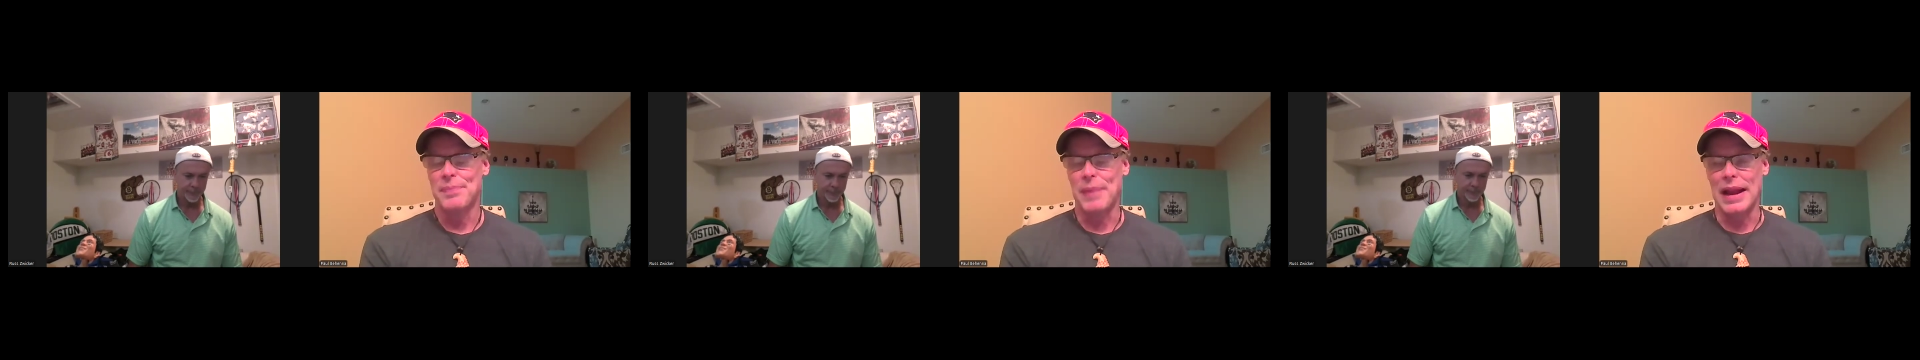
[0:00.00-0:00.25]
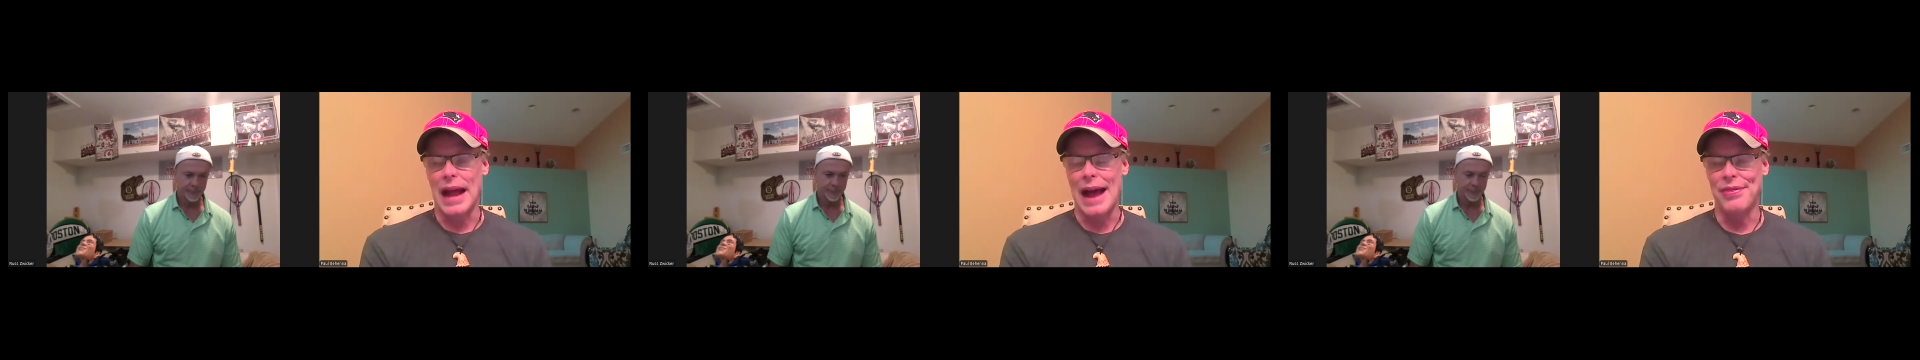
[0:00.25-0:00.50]

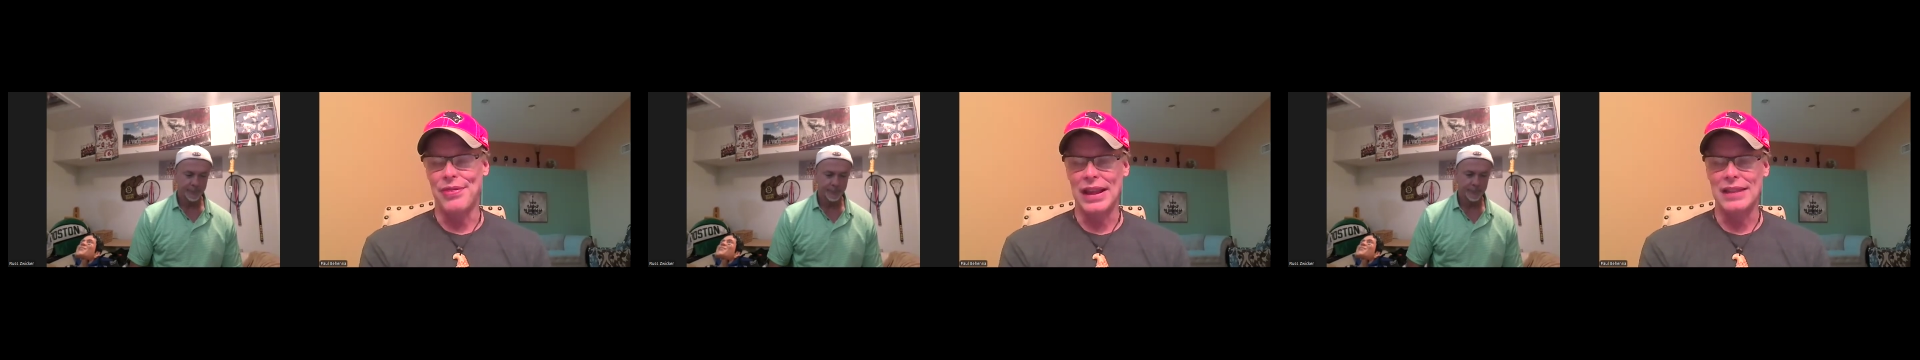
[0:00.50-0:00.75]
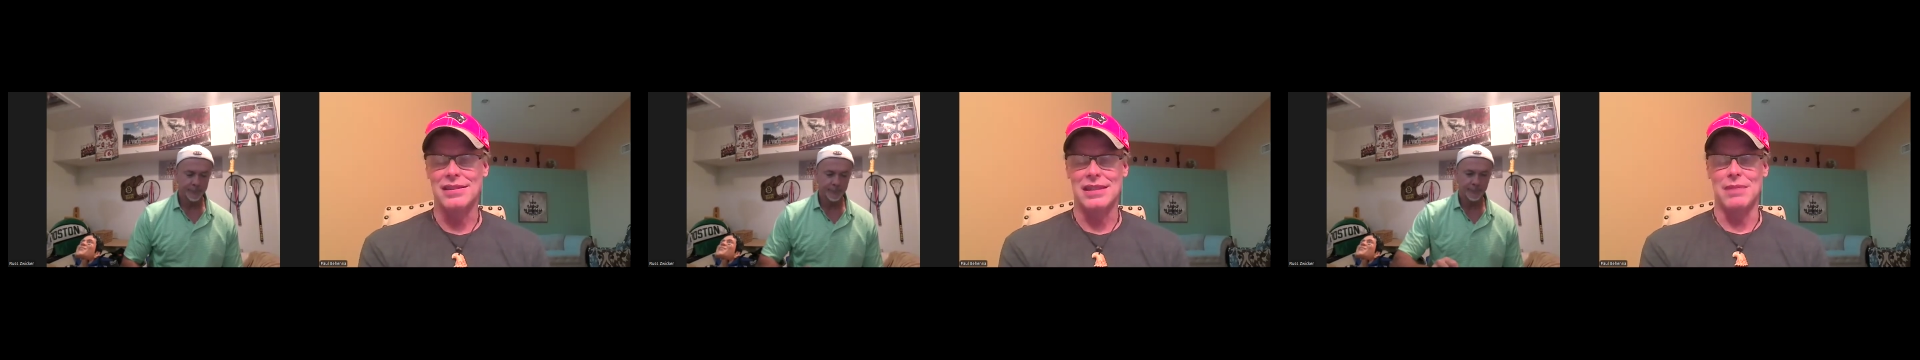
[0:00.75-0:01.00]
But I
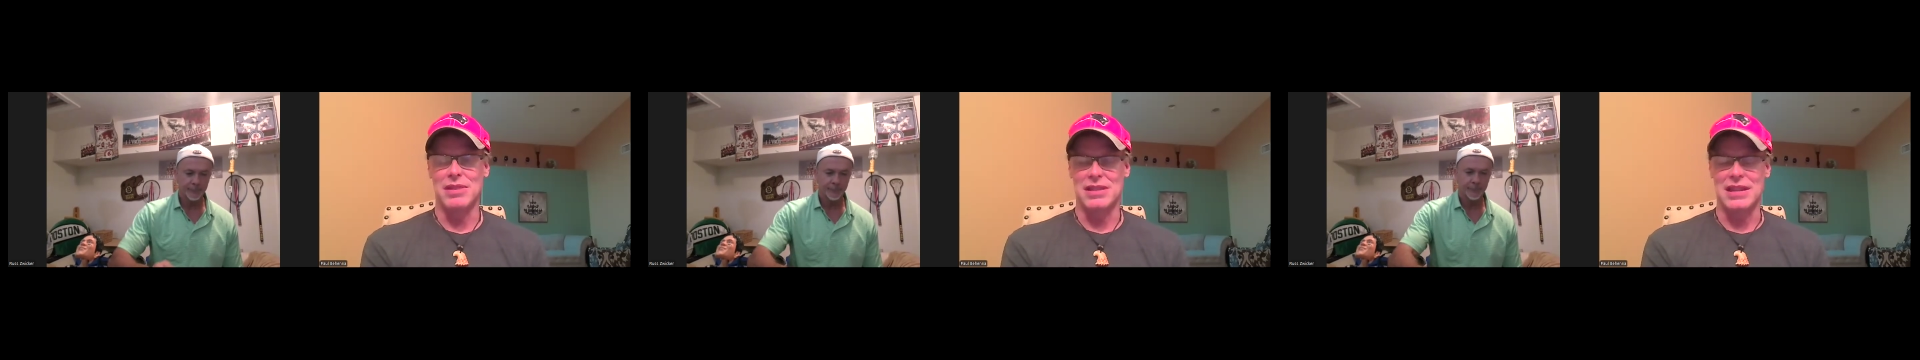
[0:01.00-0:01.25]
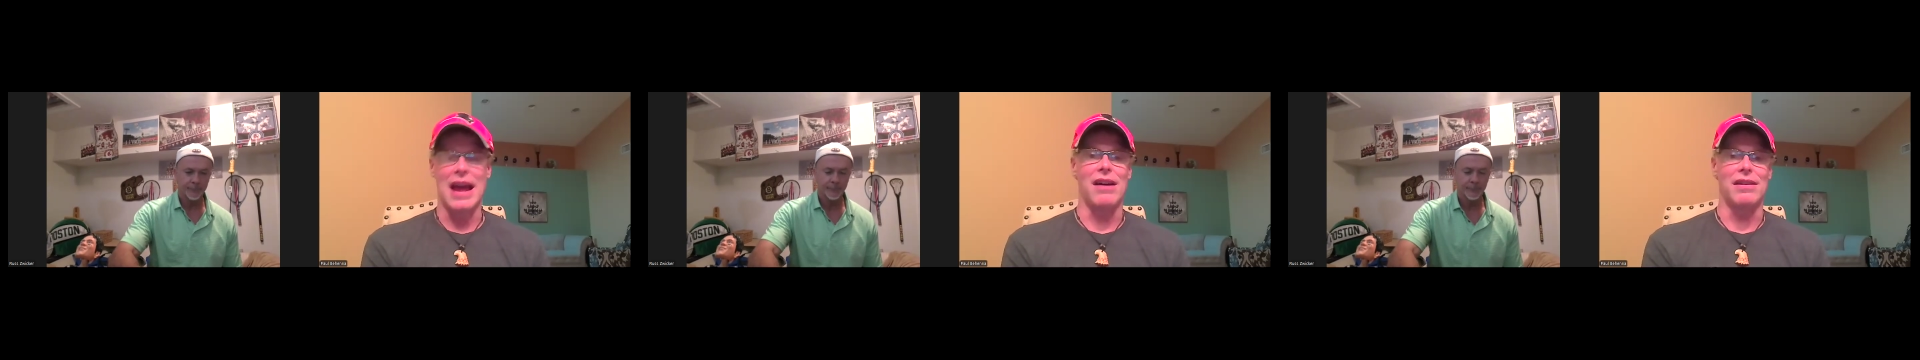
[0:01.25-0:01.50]
think this team
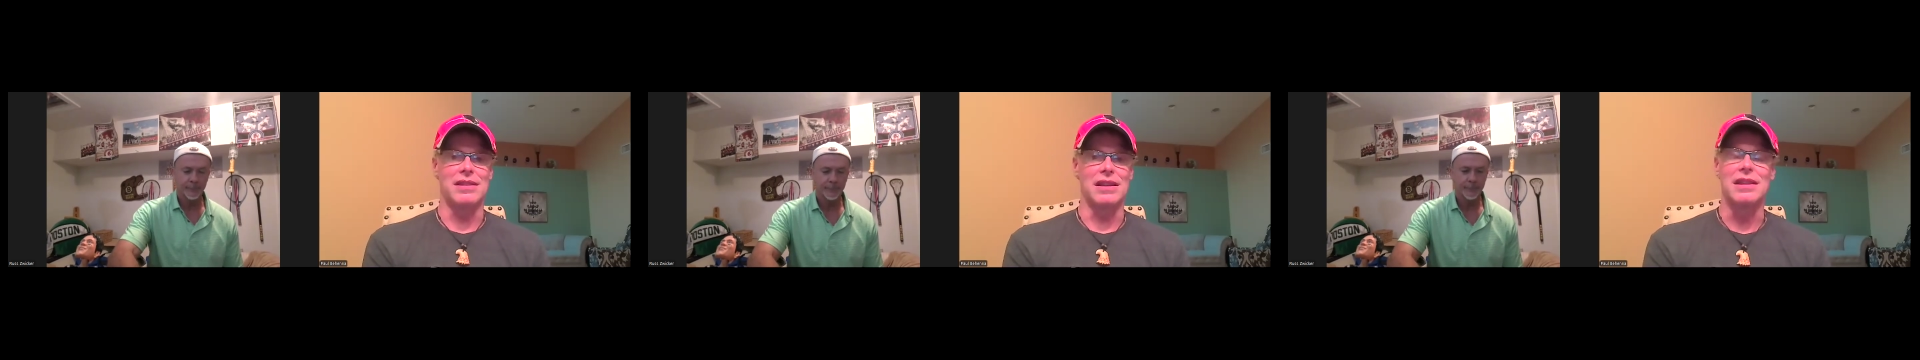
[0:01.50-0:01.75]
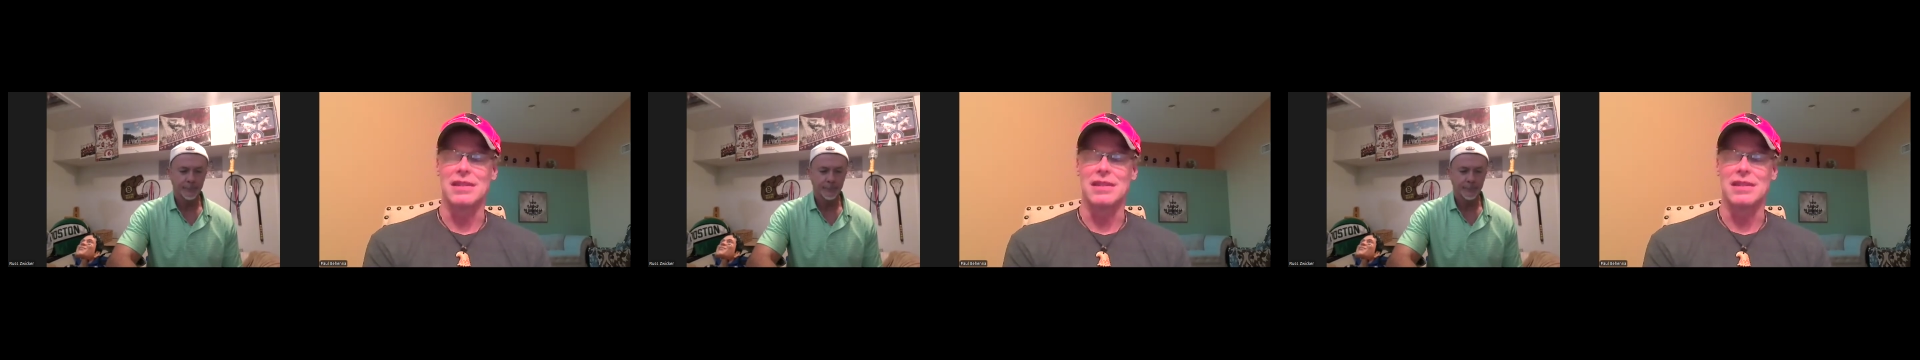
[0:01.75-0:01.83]
is talented.